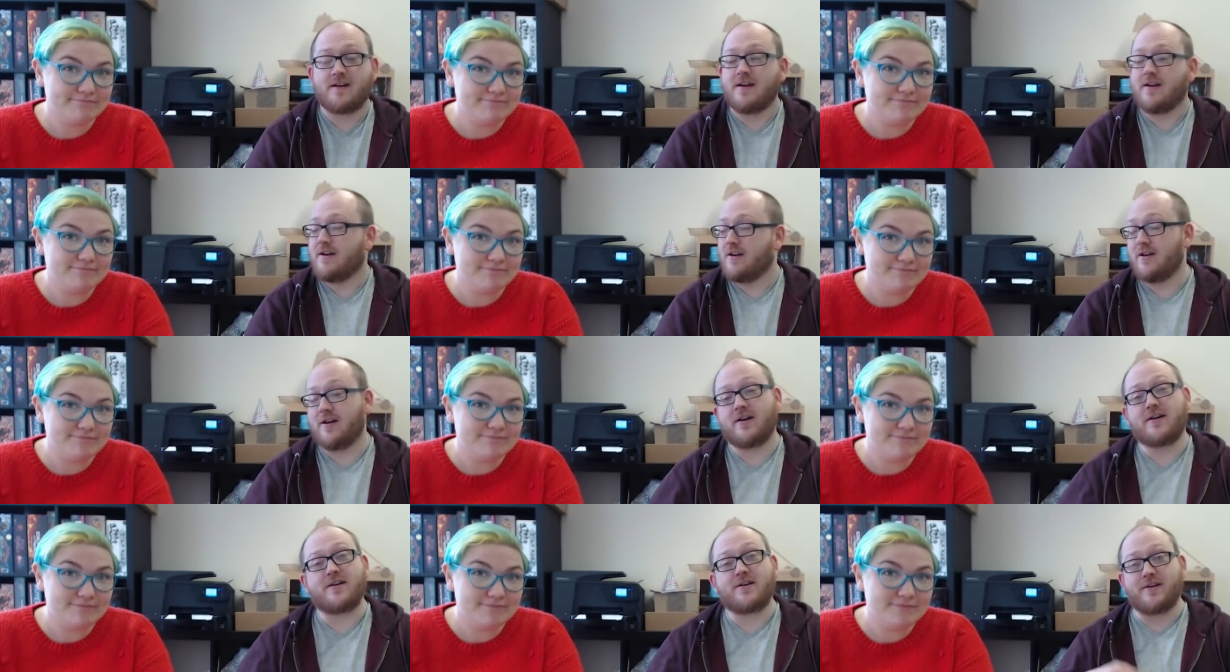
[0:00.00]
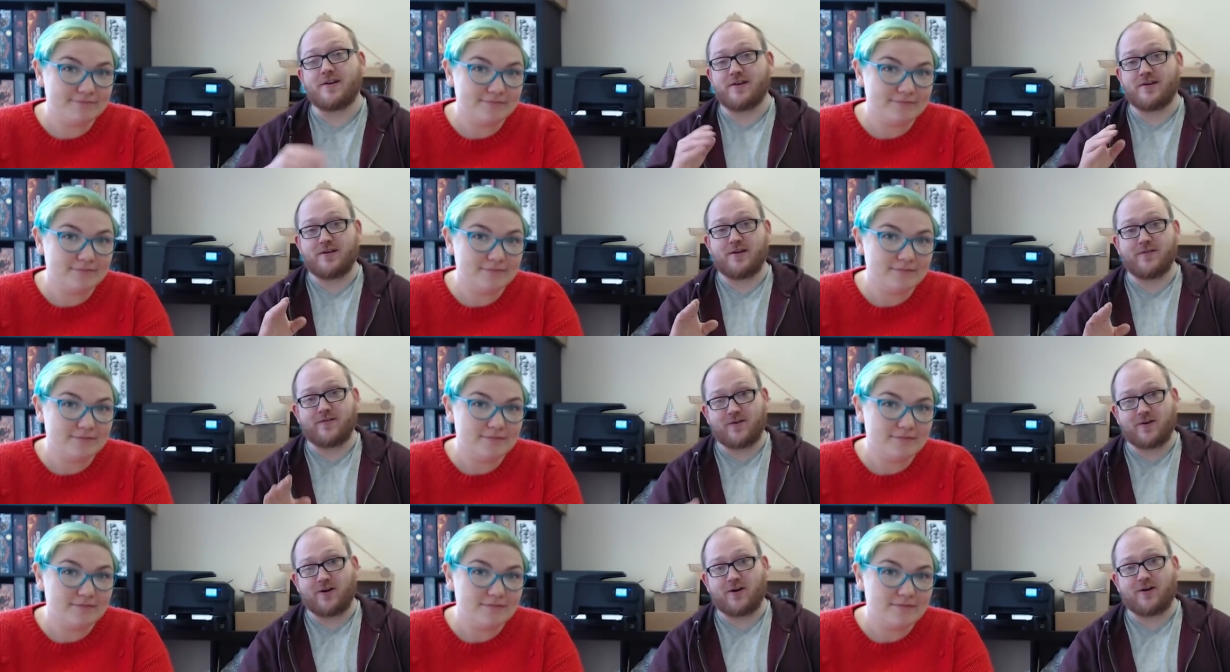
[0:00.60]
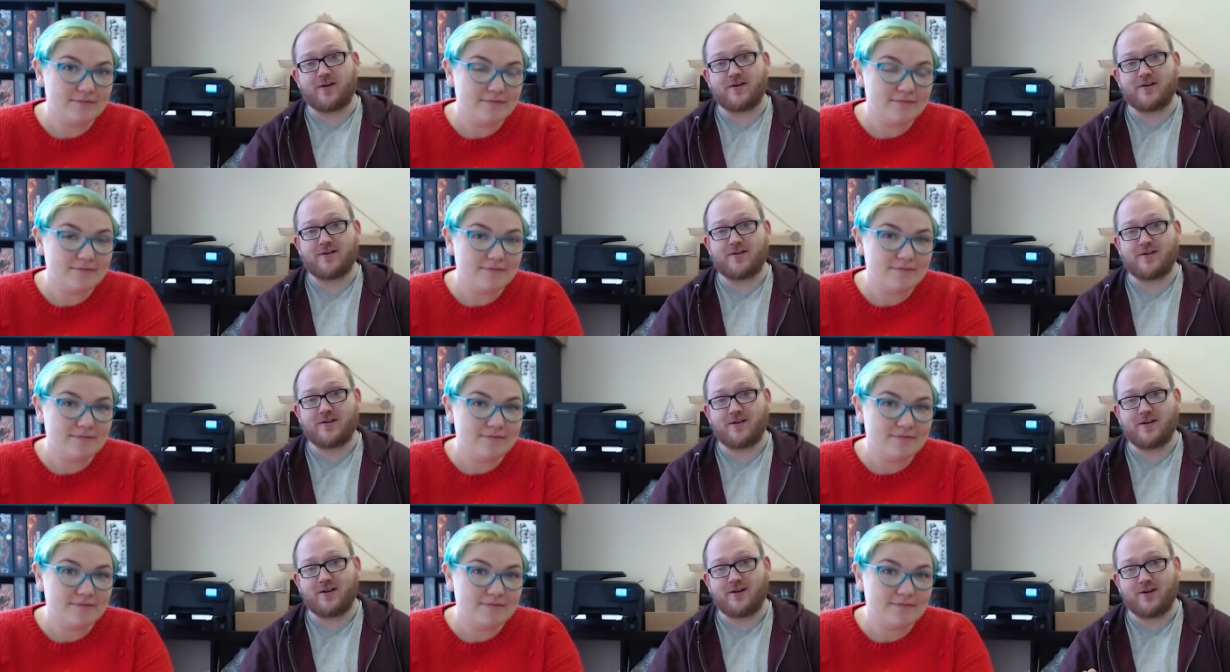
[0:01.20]
Speaker 1: Look, you've got
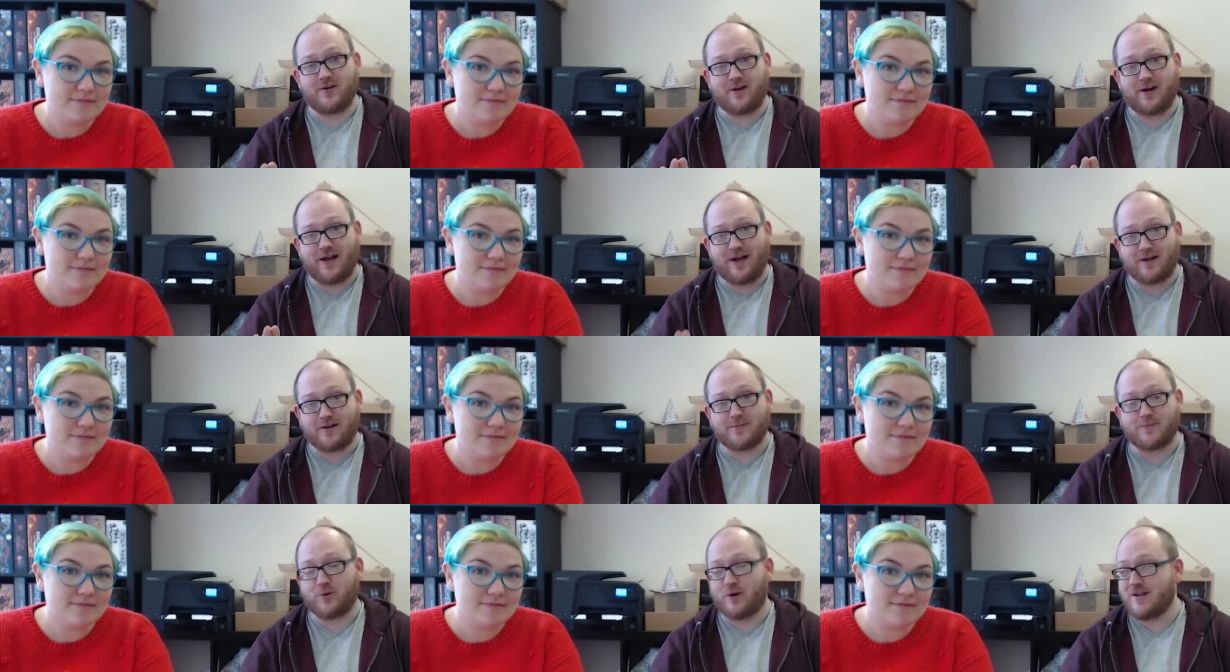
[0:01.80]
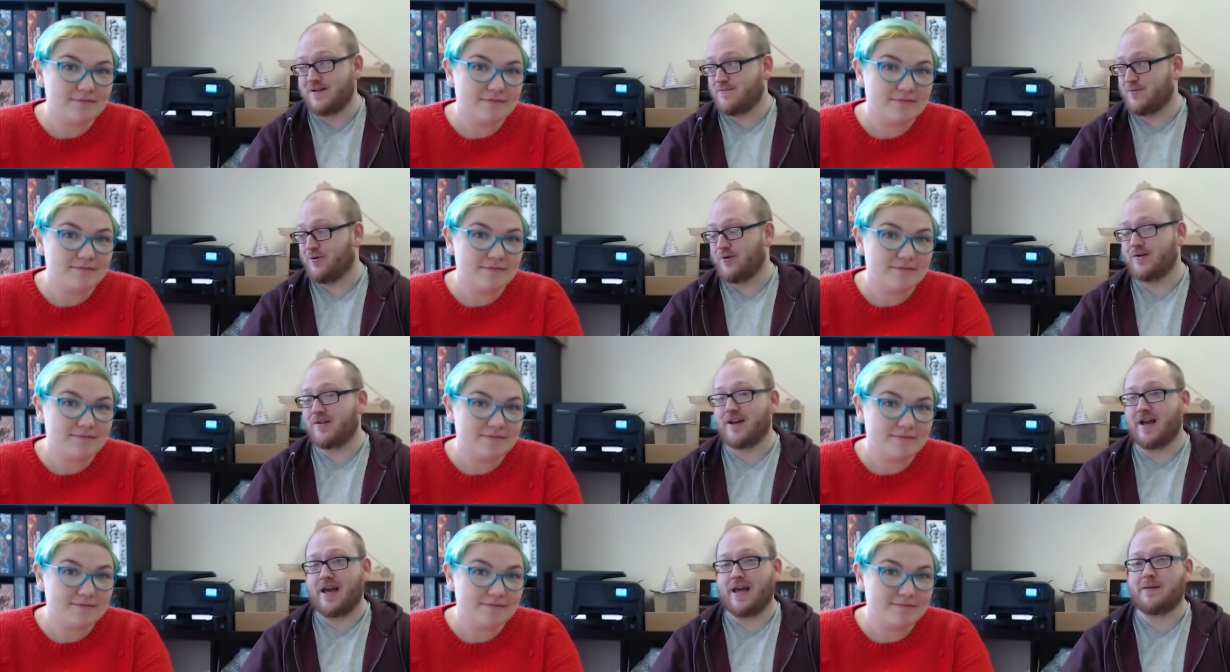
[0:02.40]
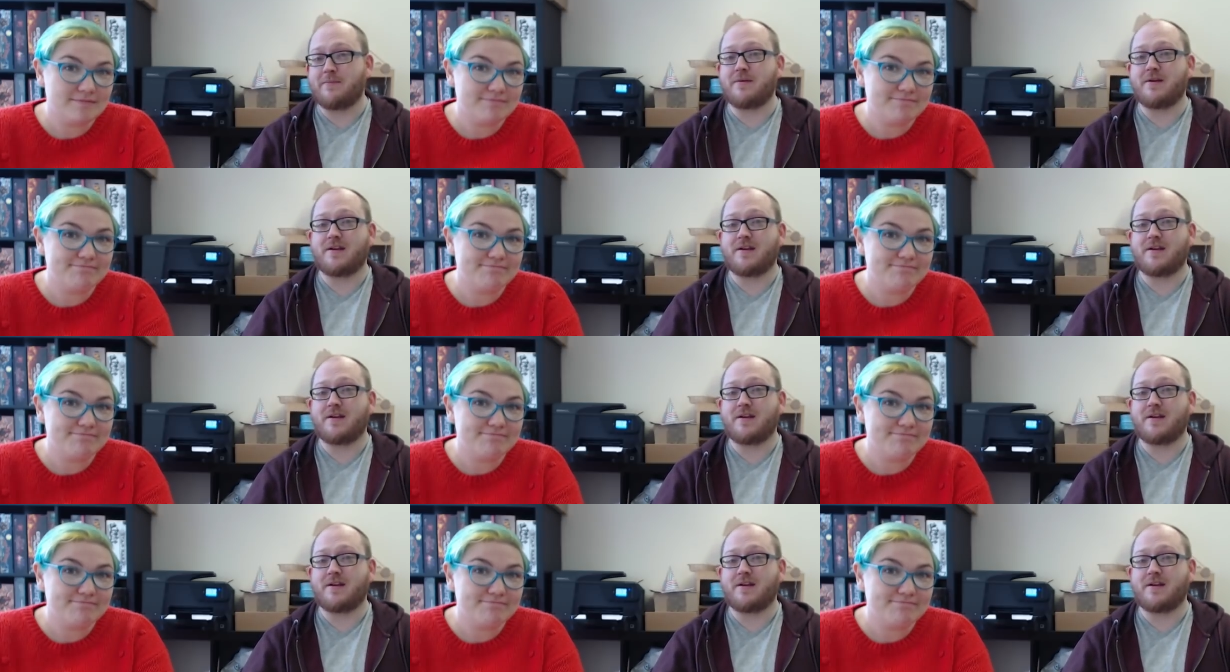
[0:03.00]
your Hellboy the board game